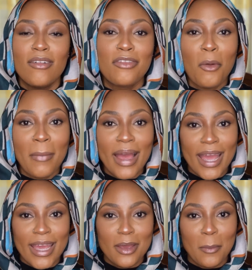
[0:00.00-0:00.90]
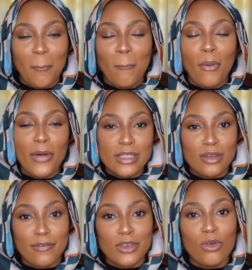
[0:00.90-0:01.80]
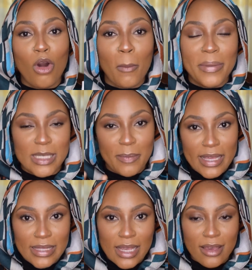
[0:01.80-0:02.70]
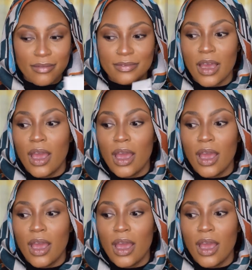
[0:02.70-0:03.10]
from my point of view or perspective.